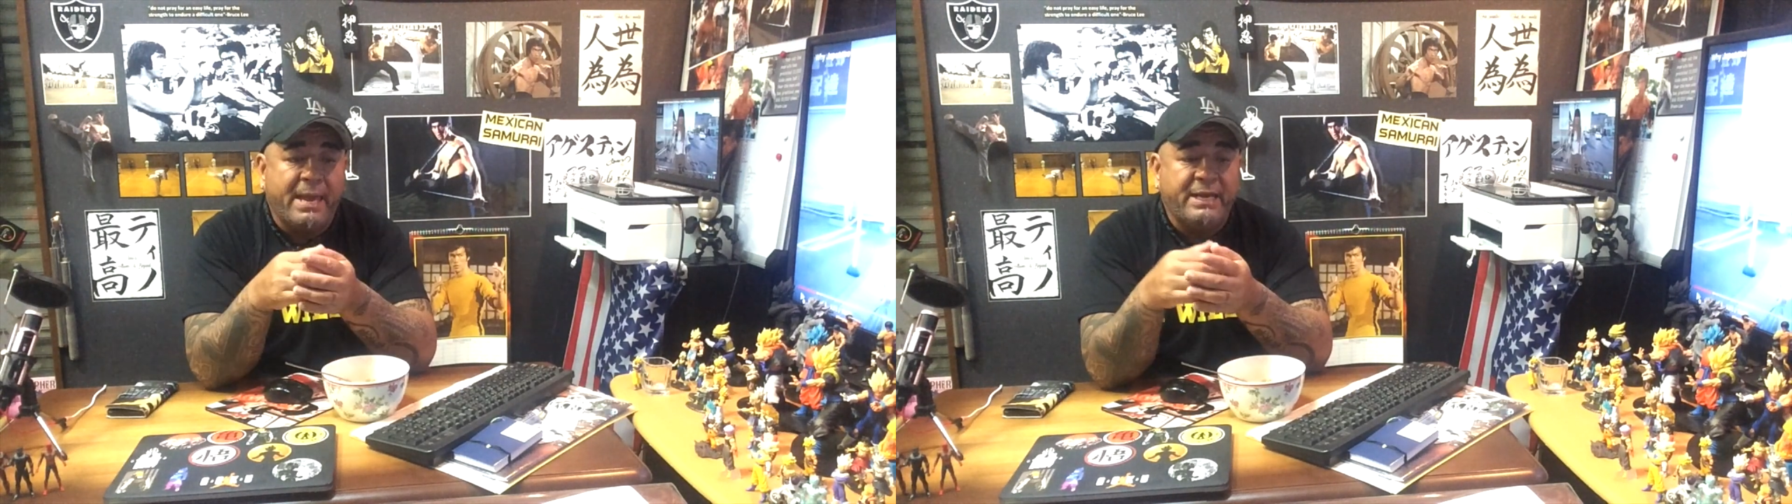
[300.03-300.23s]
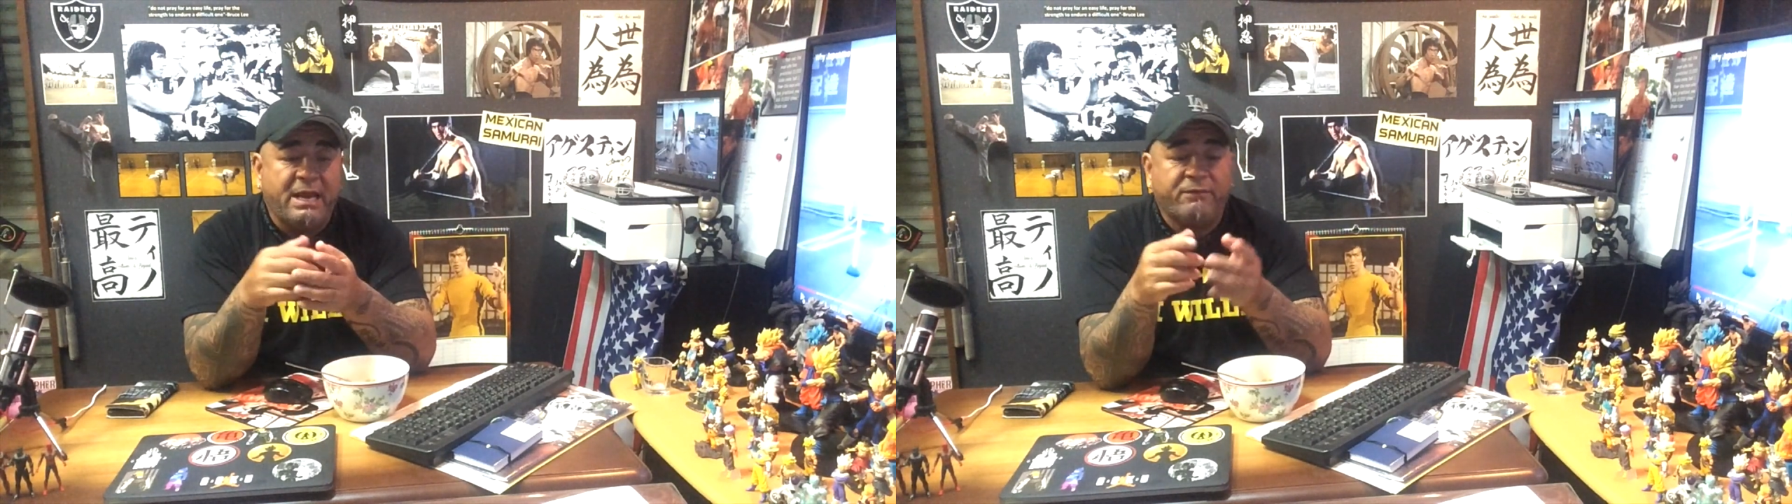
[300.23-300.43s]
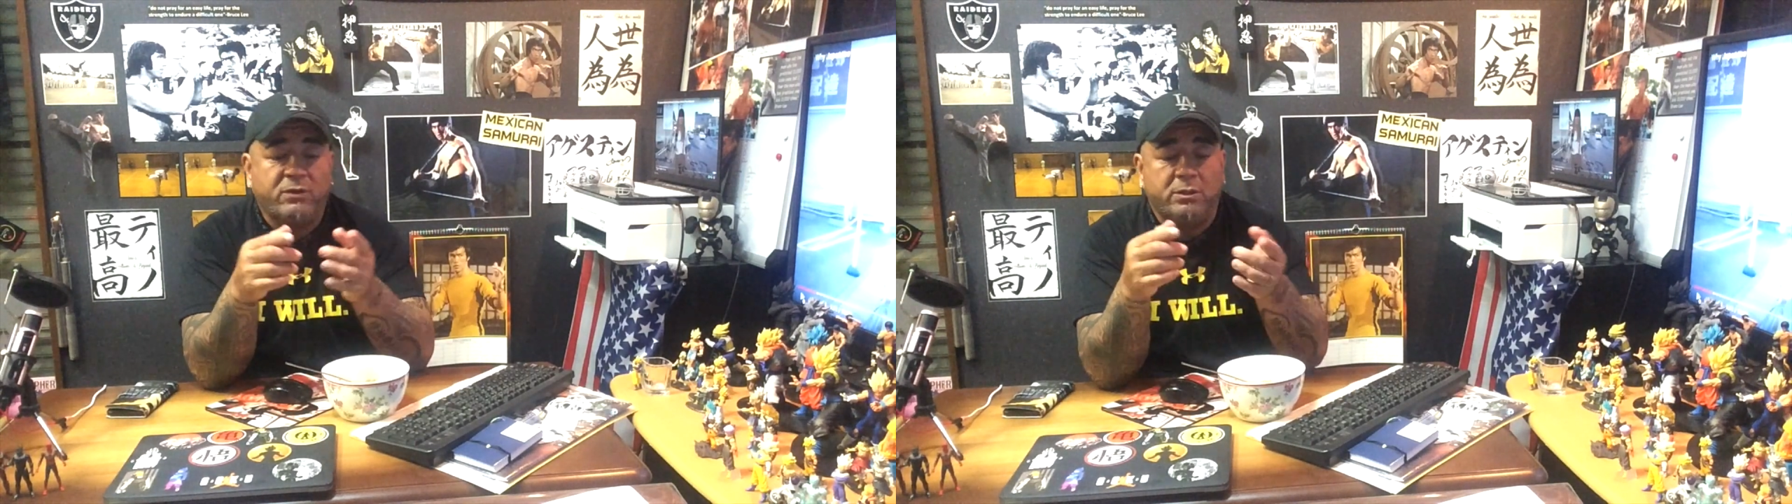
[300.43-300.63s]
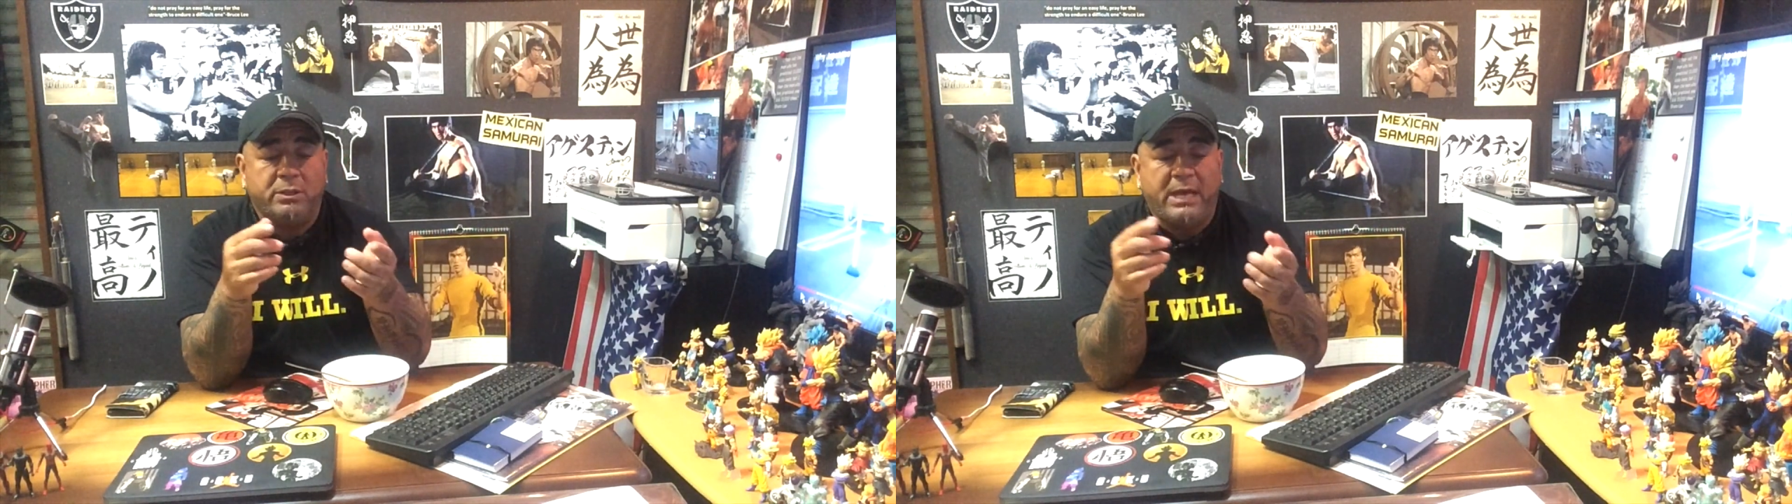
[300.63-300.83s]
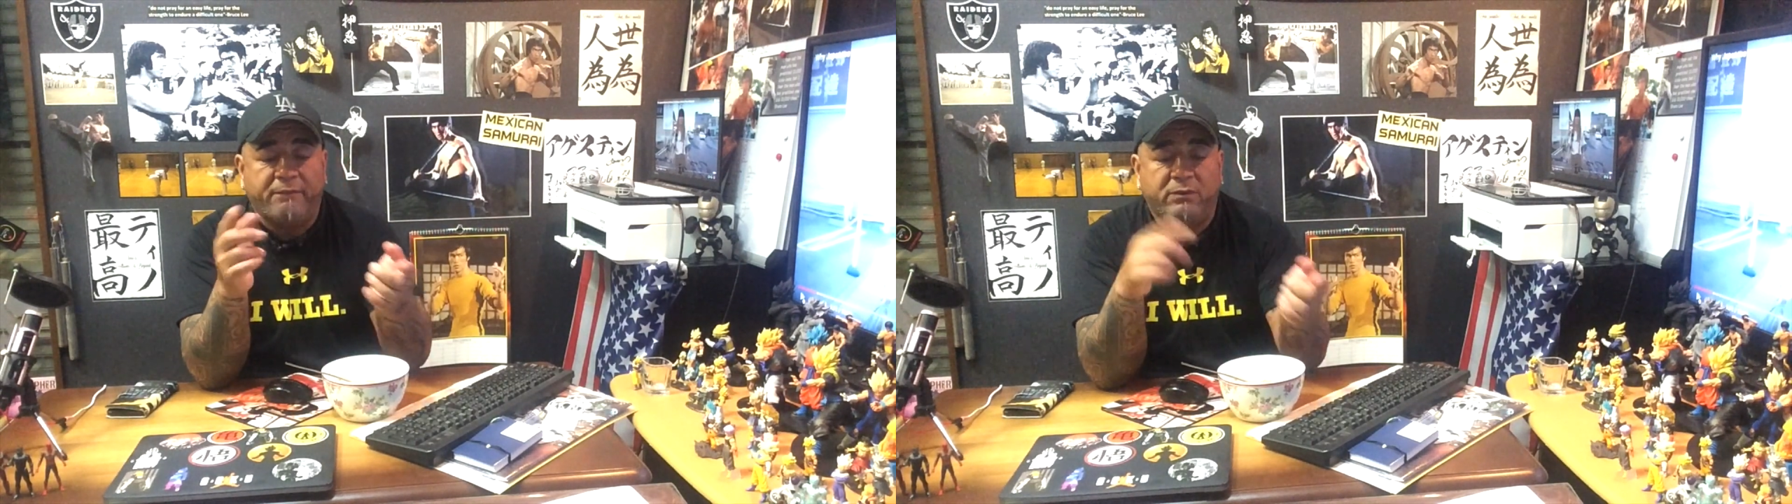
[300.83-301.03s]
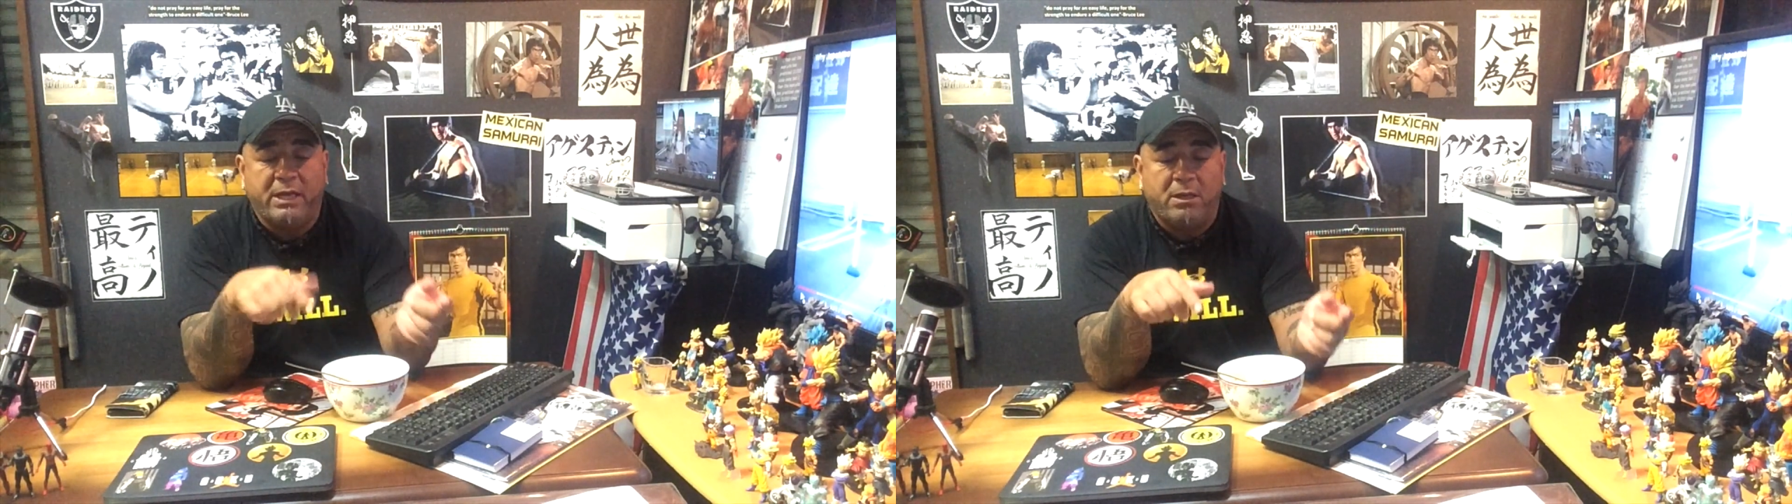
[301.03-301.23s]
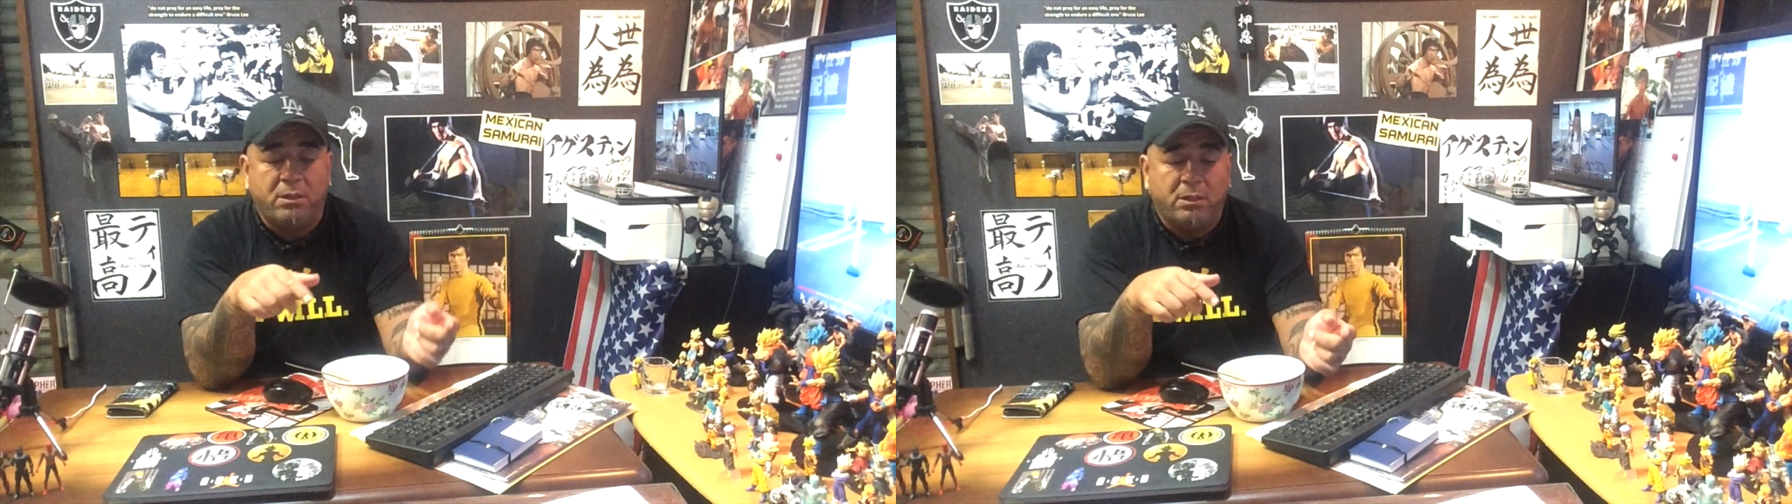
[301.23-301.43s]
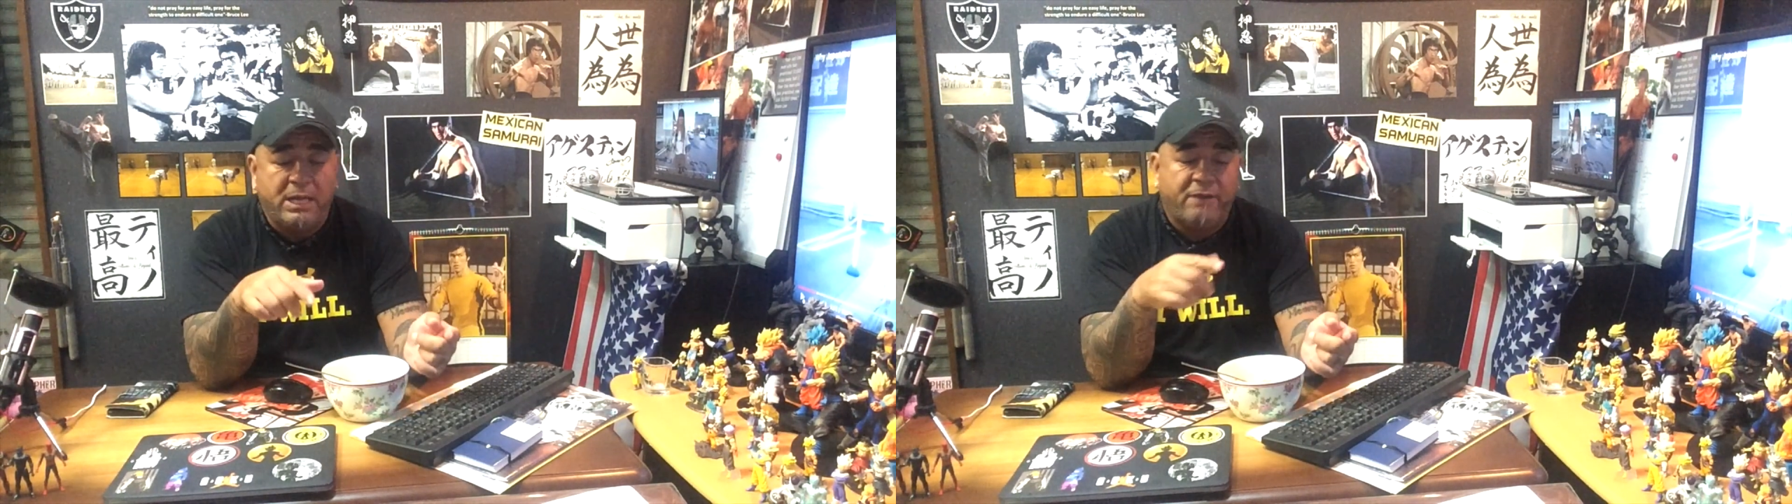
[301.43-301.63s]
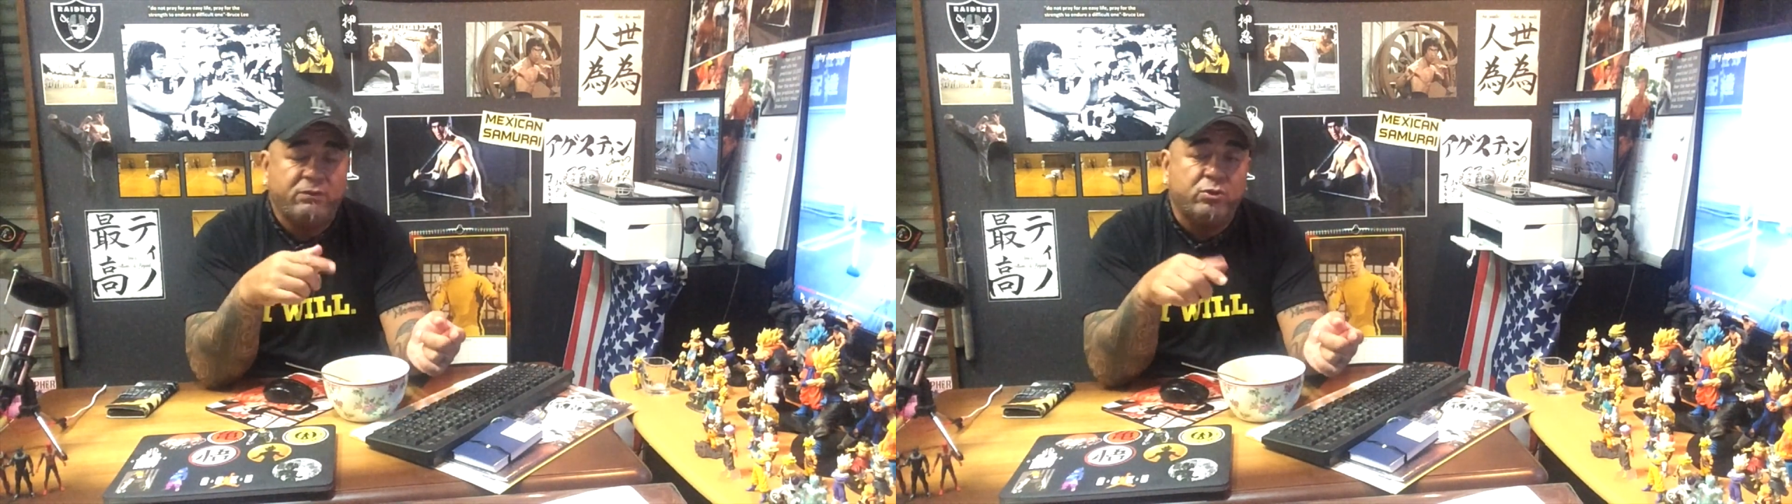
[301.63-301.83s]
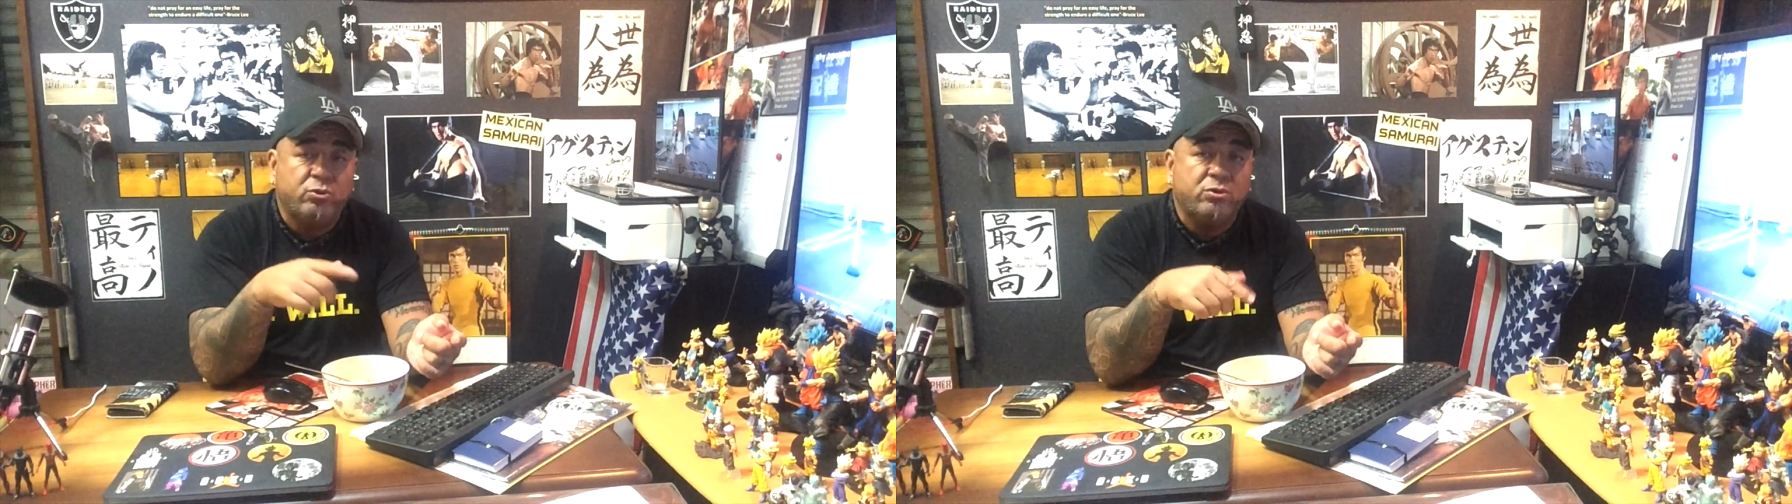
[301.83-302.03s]
And after
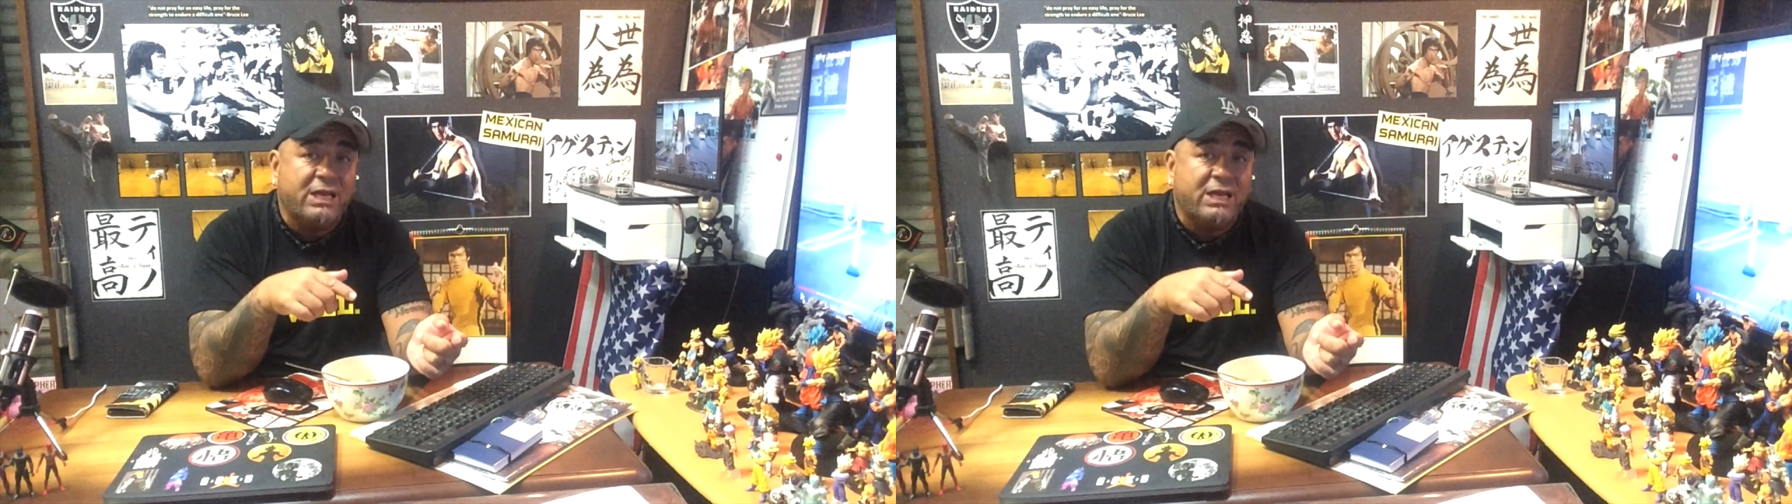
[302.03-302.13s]
dude